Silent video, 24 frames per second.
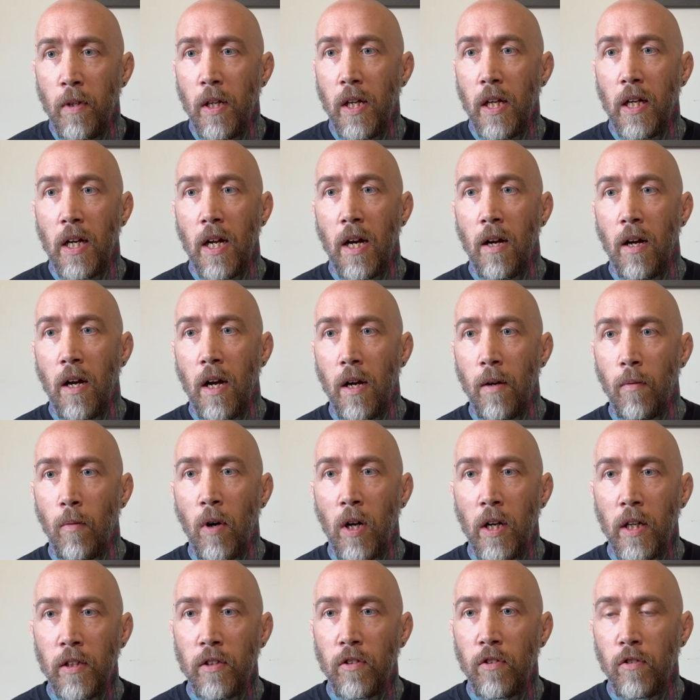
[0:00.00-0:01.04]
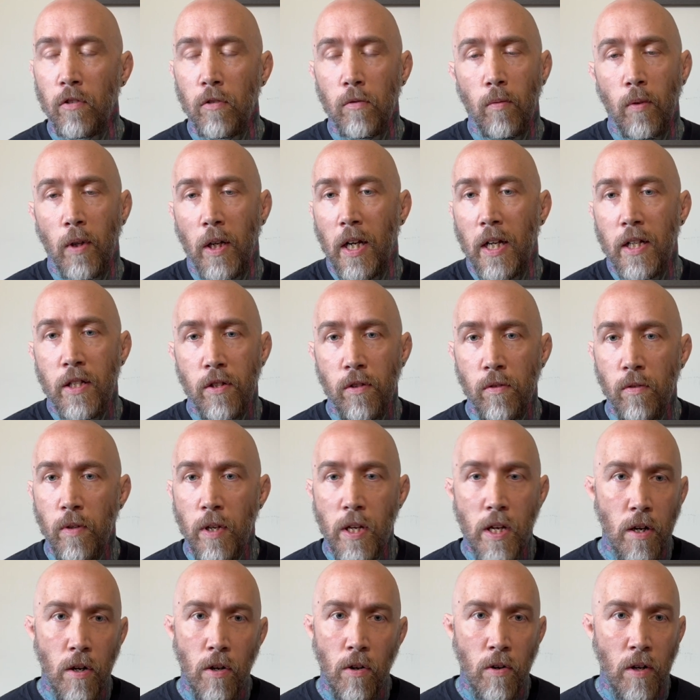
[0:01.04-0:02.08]
and I want to do what I do
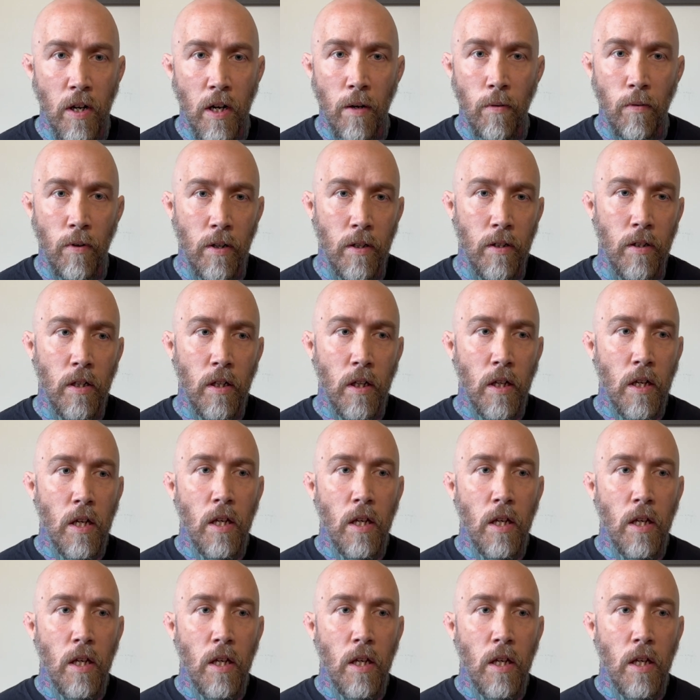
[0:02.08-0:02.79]
here, and I want to